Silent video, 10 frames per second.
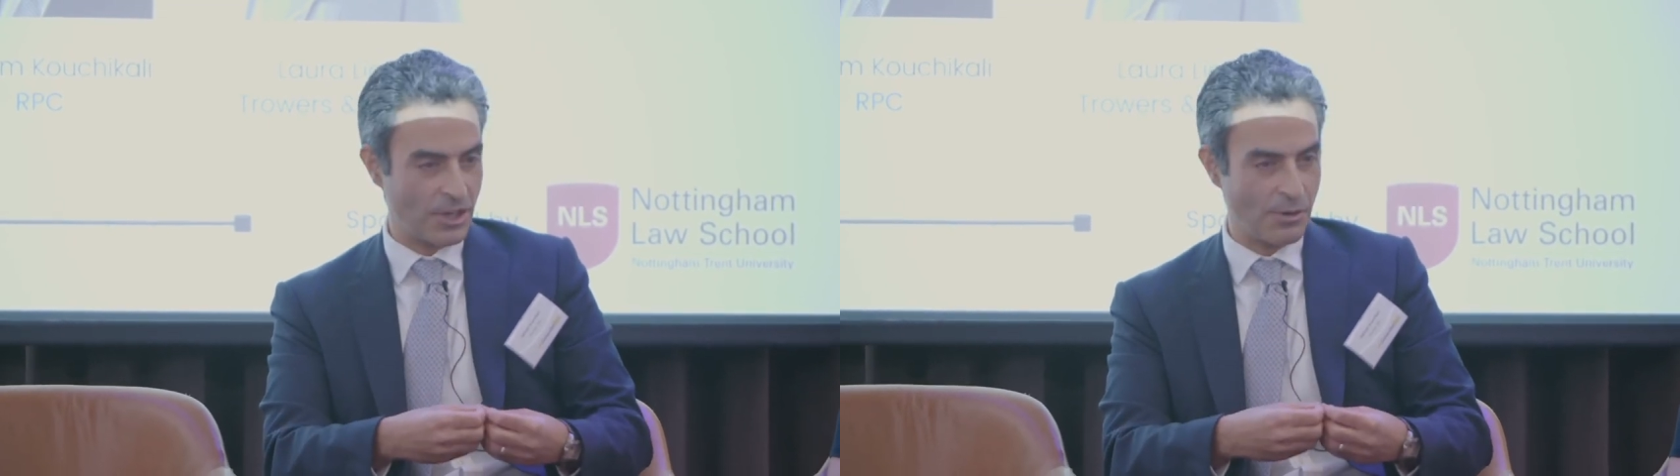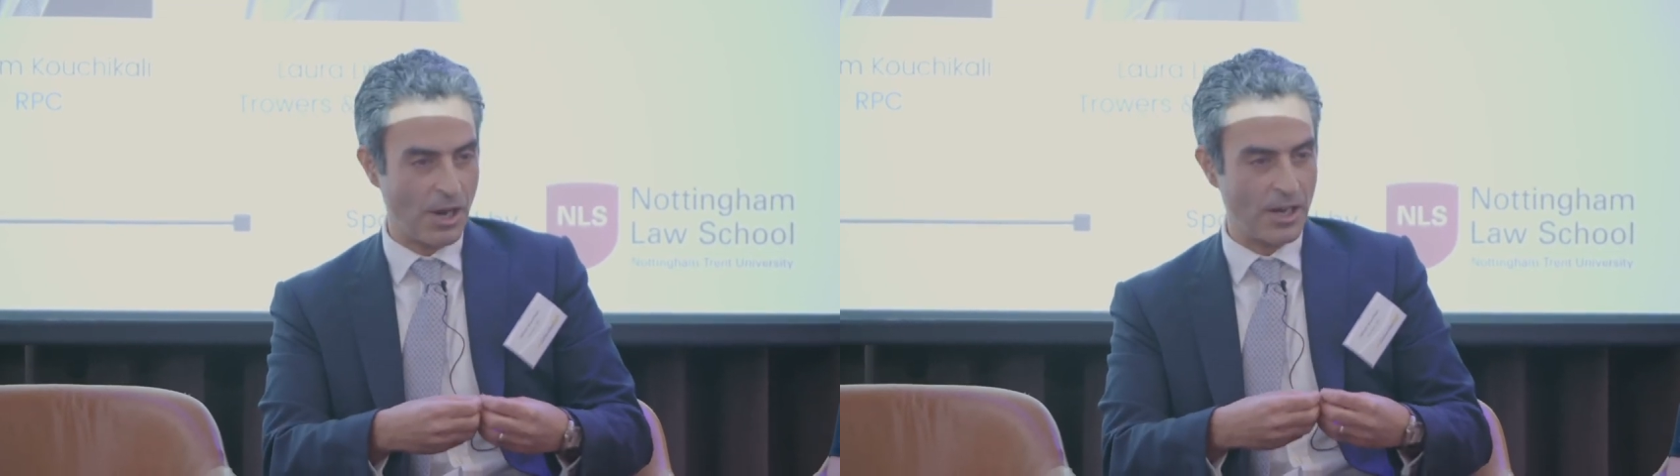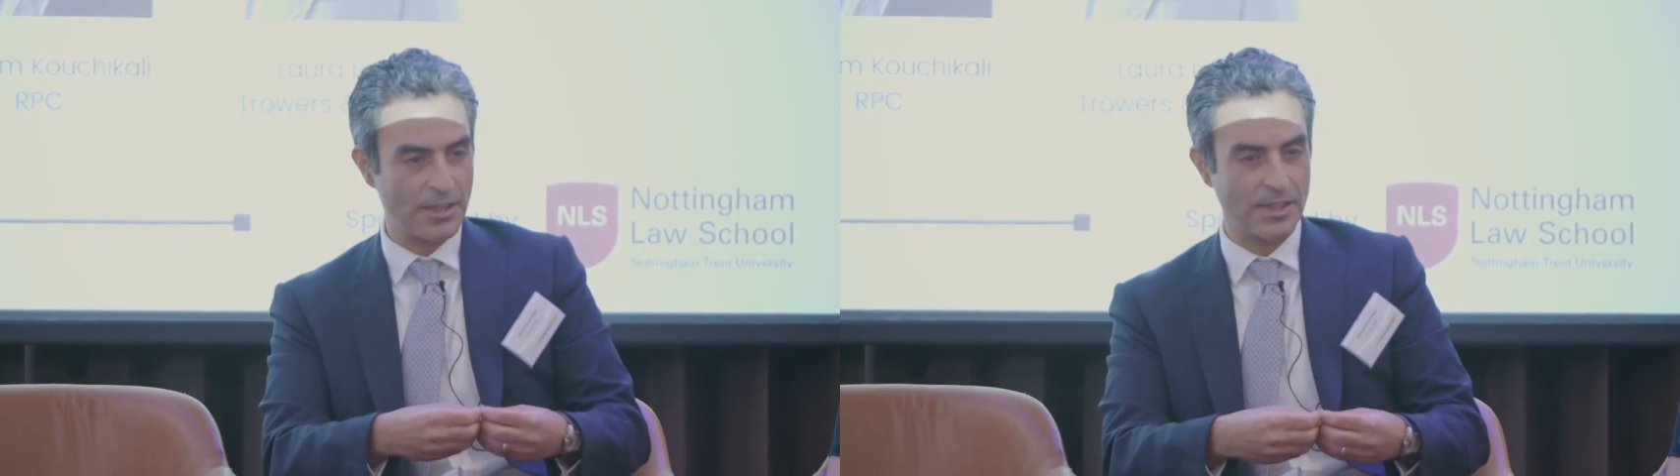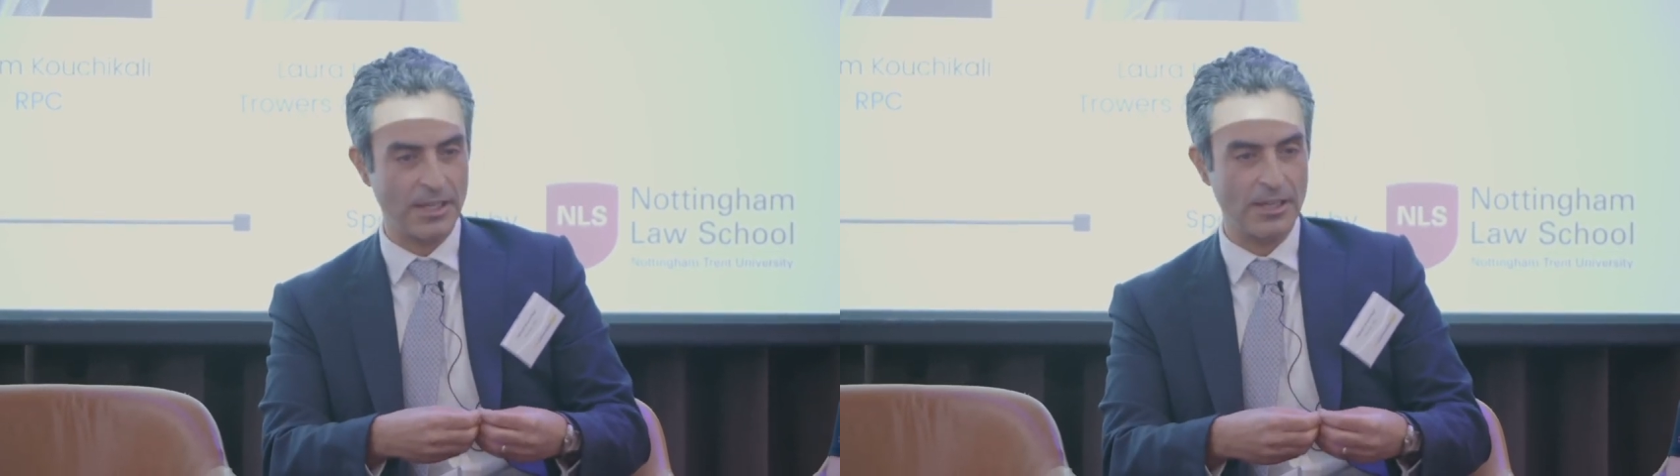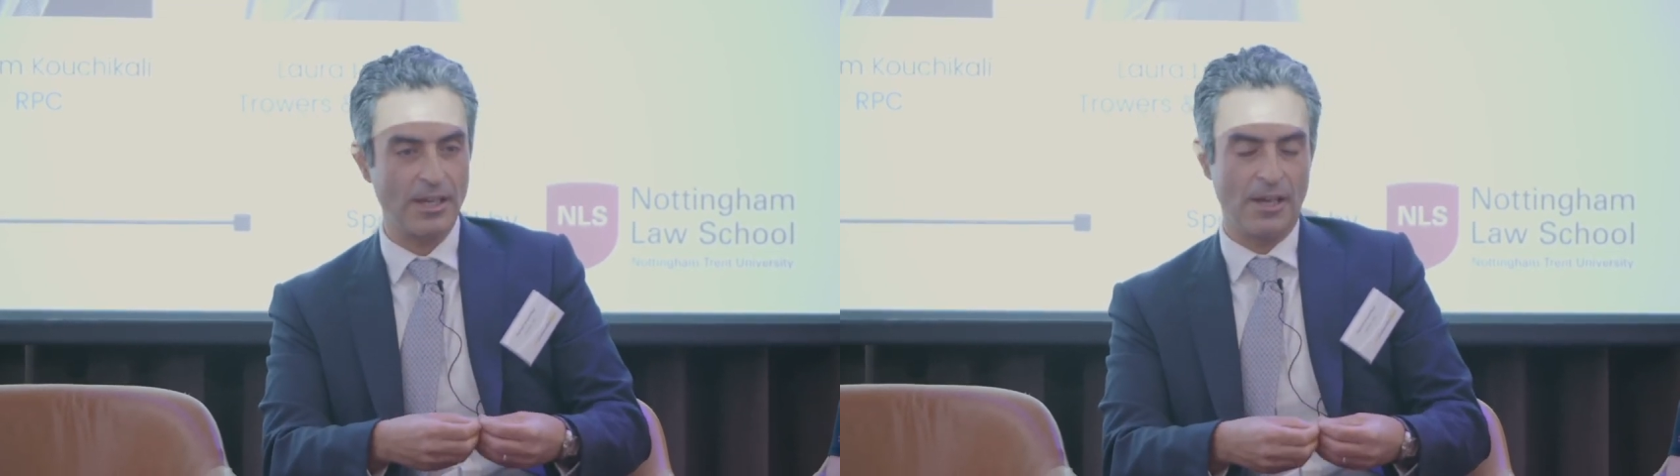So I
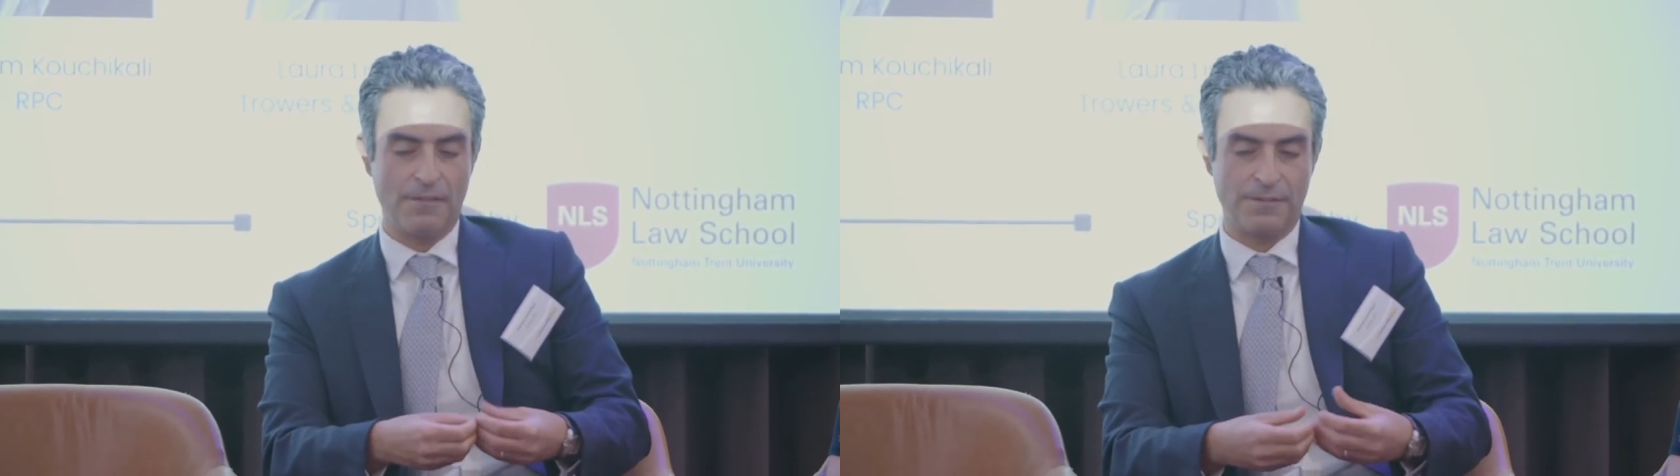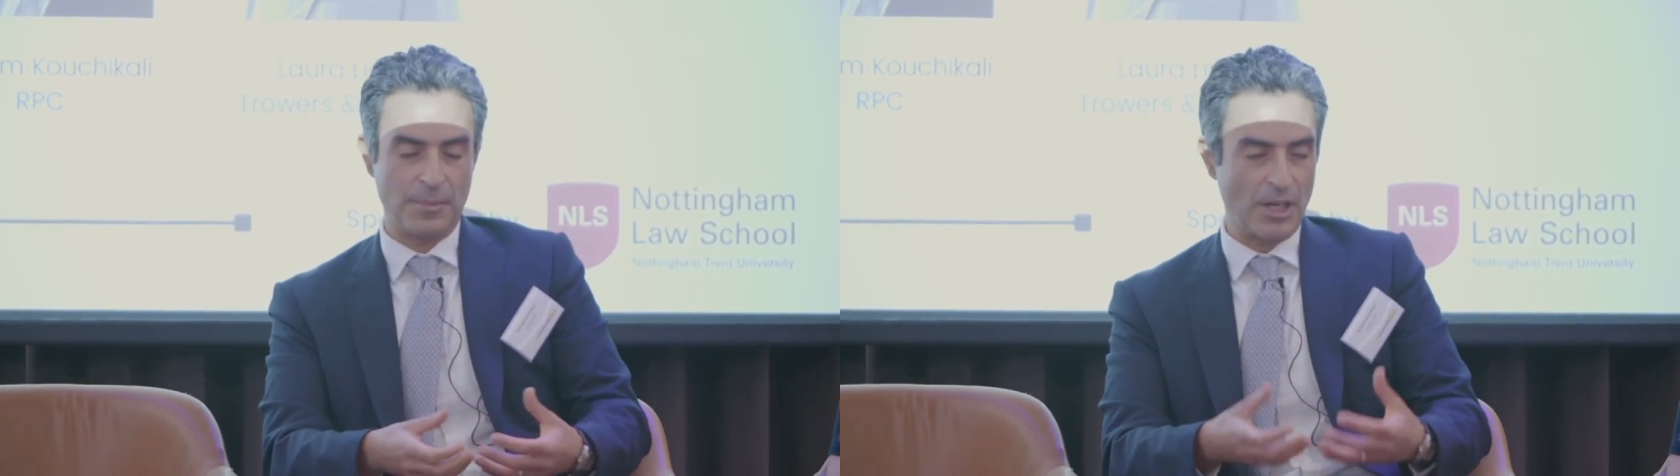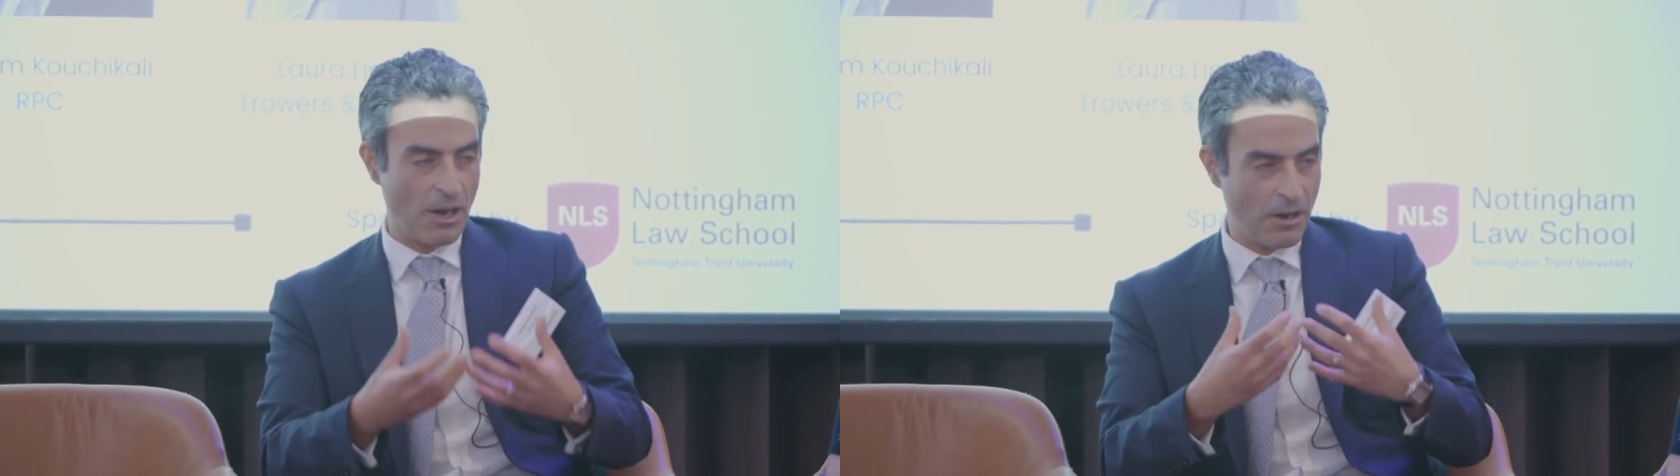think from an